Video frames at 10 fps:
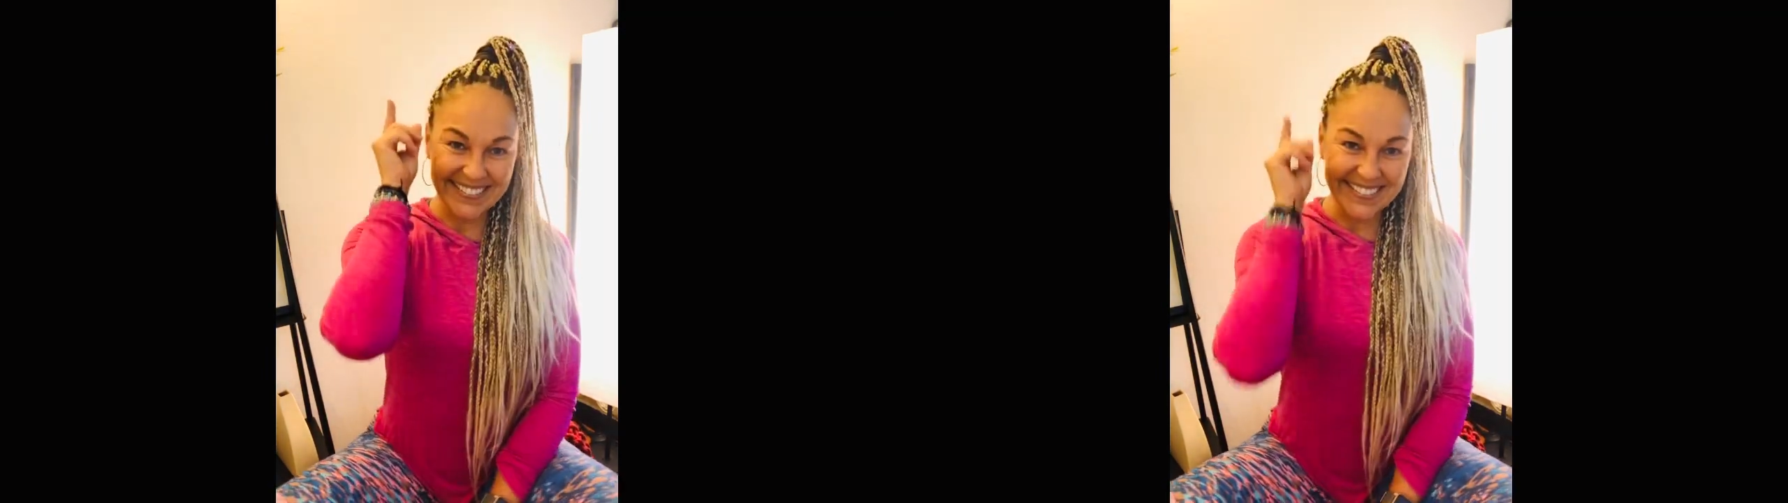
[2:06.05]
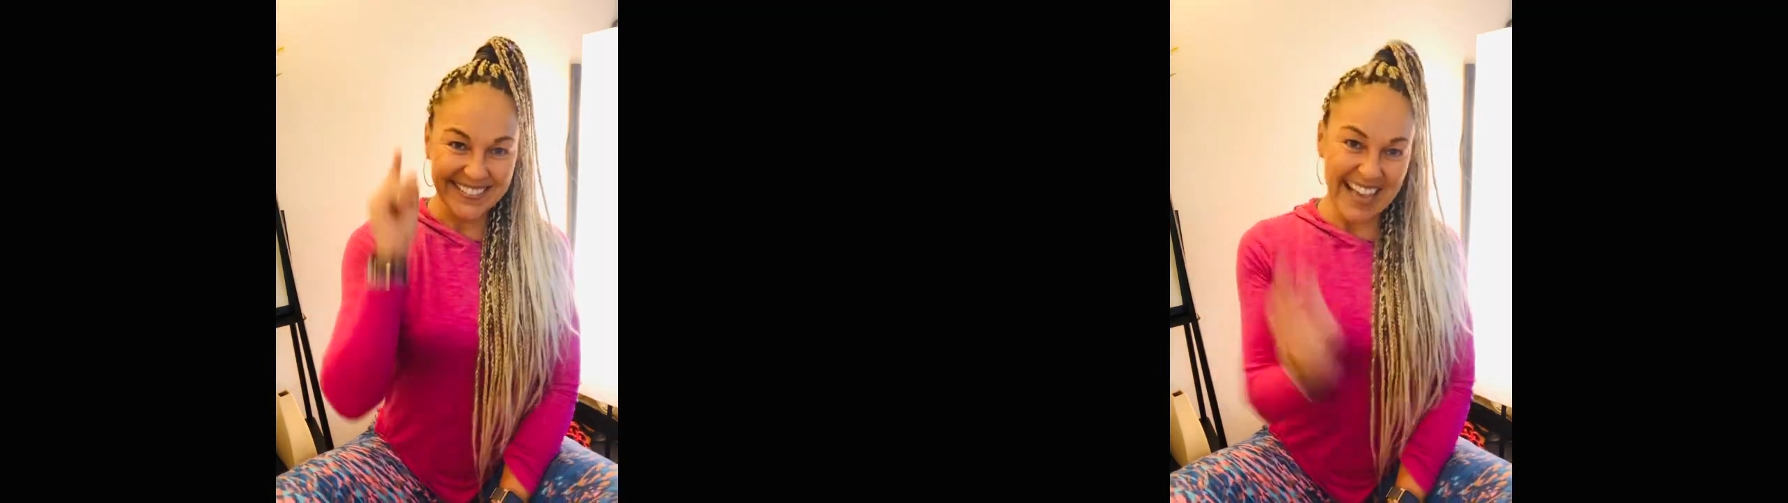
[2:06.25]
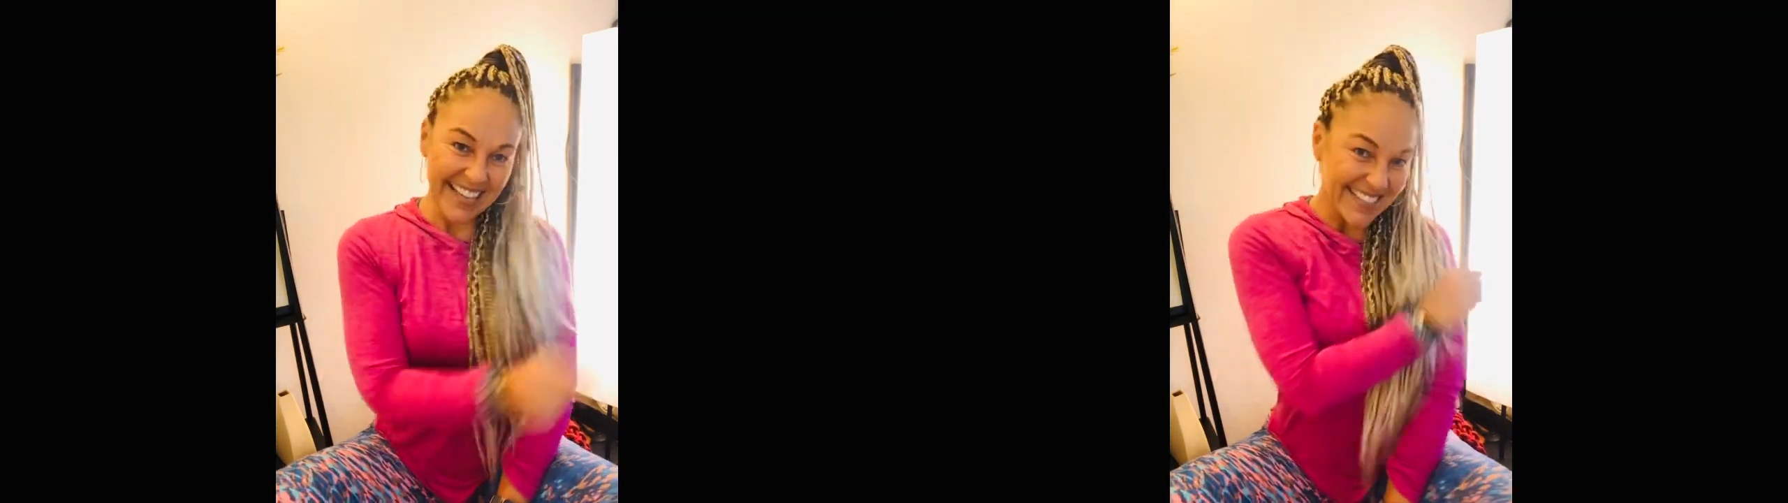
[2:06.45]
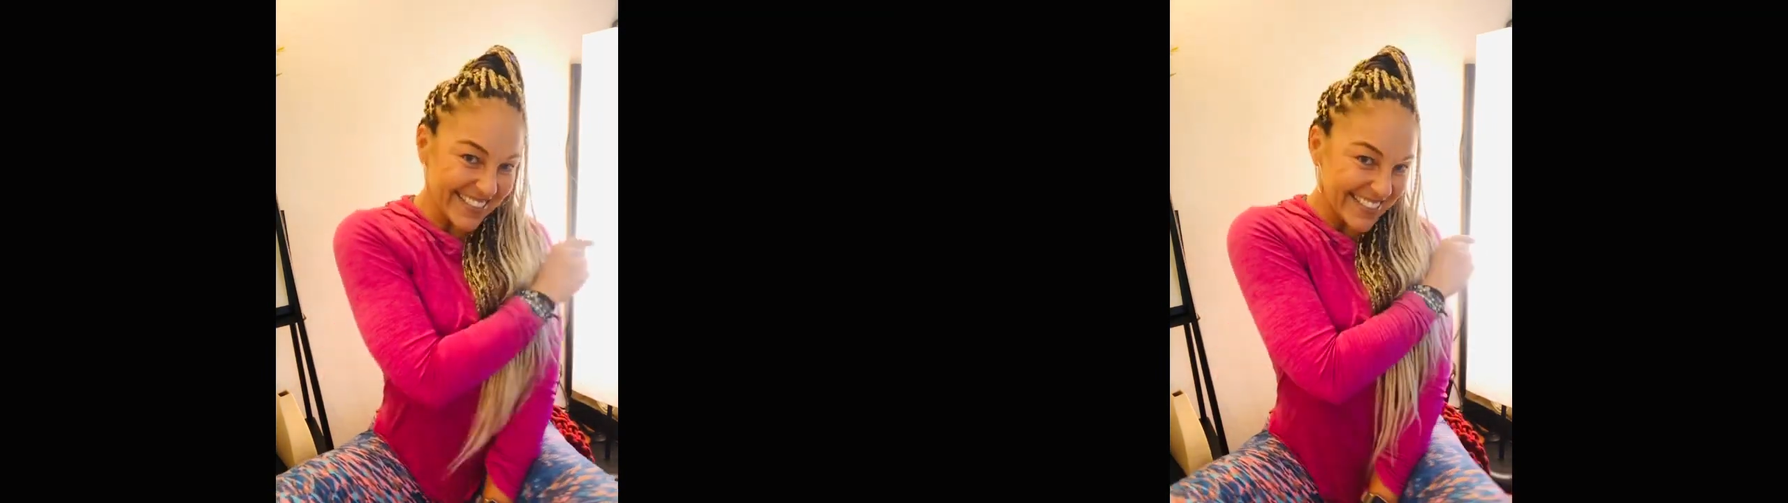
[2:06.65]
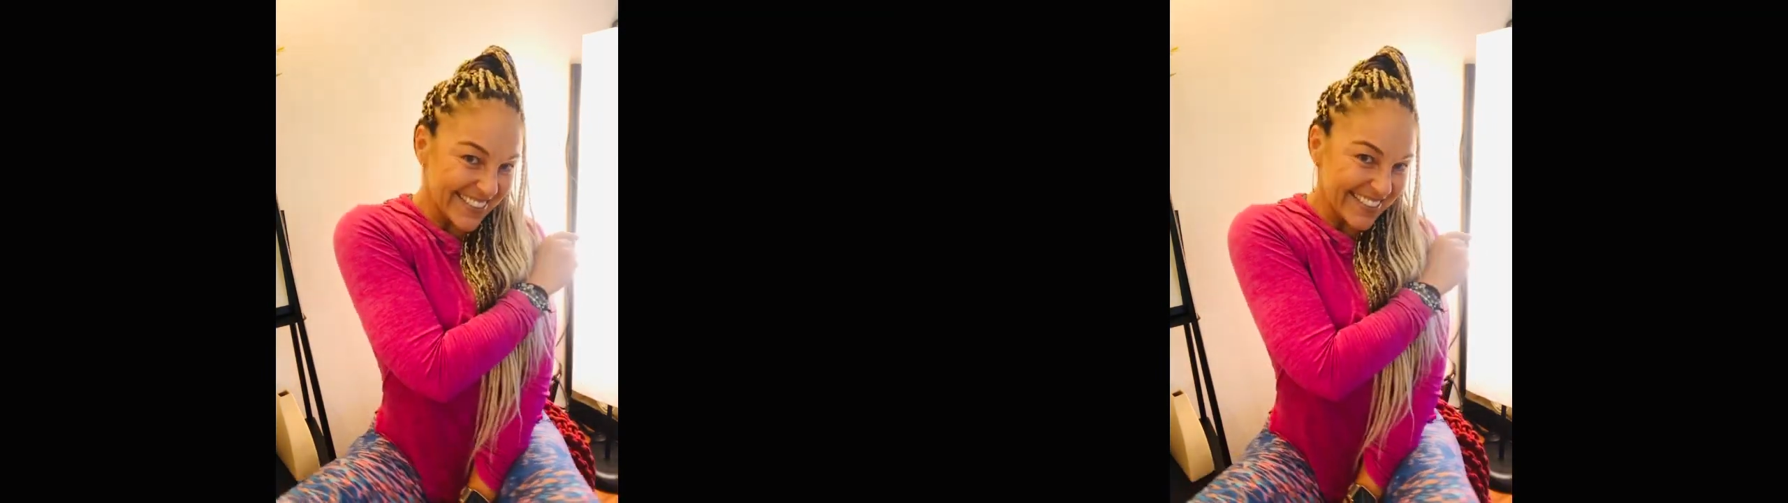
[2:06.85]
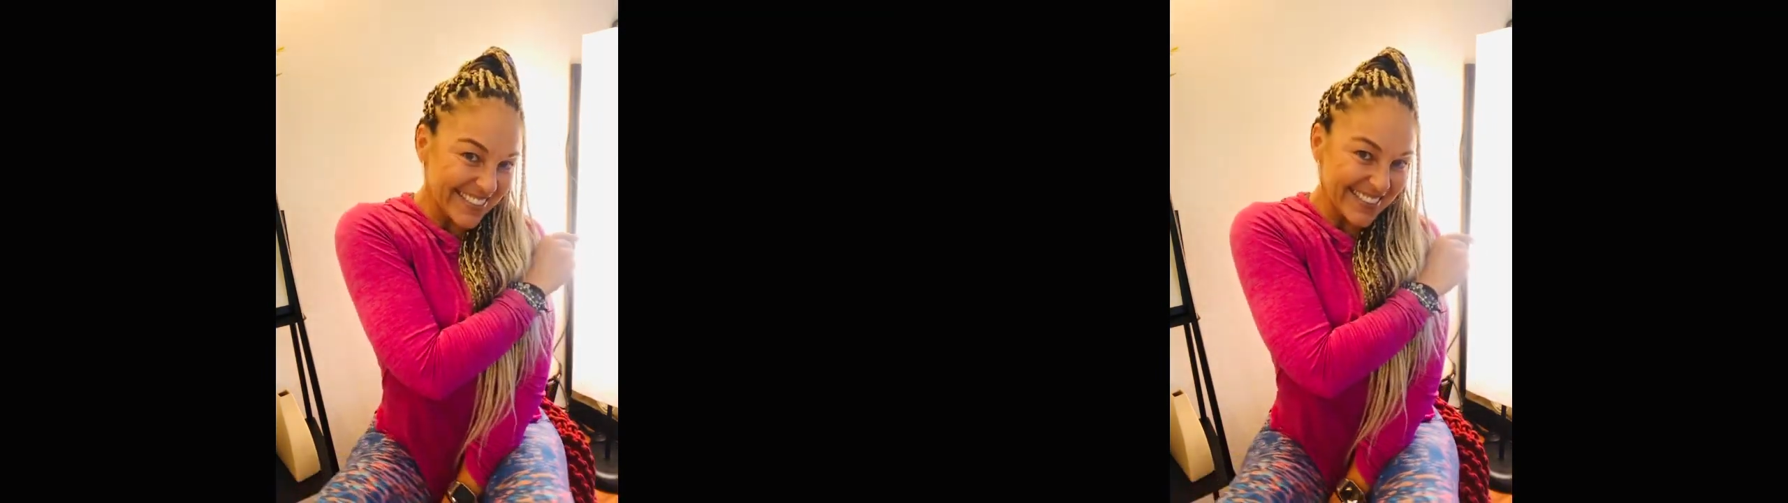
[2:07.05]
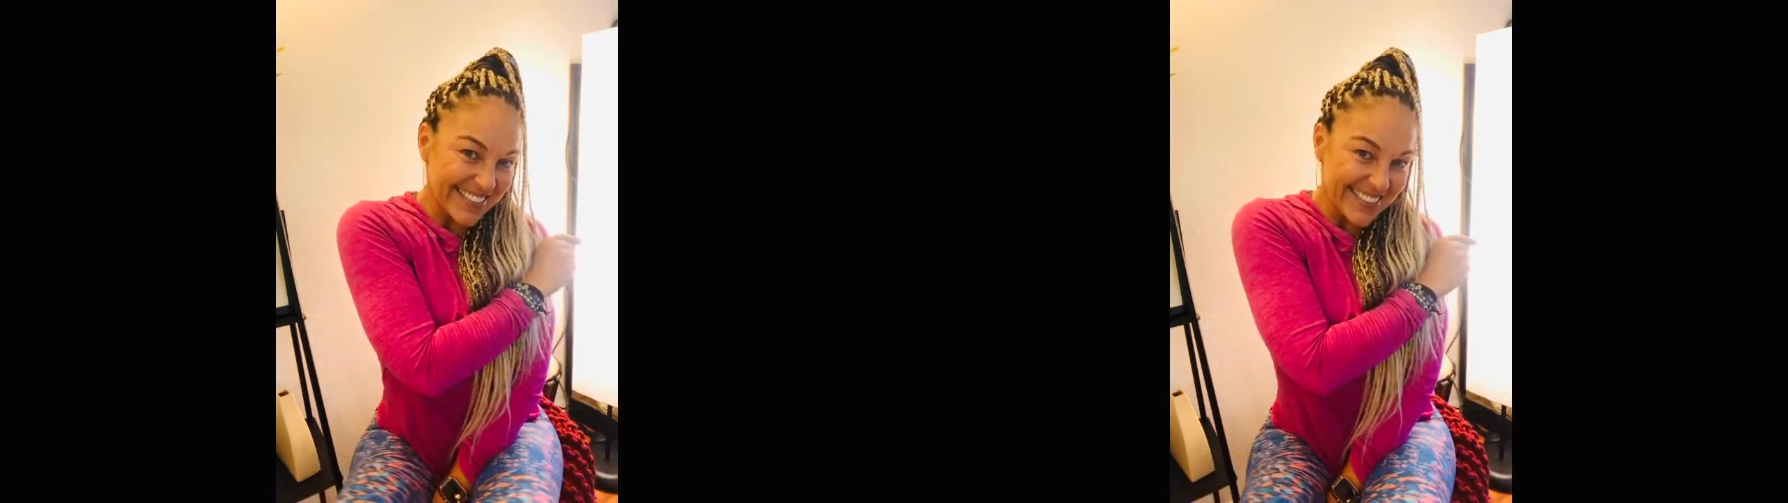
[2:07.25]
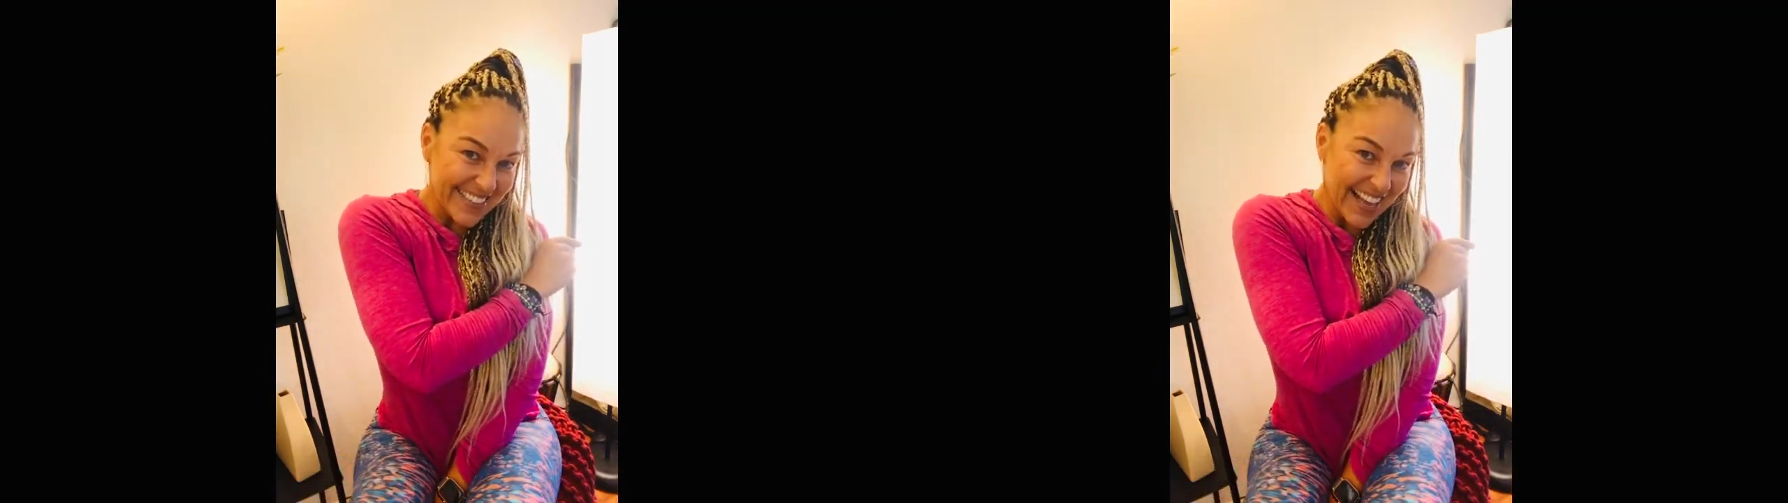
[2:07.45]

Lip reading: Yes!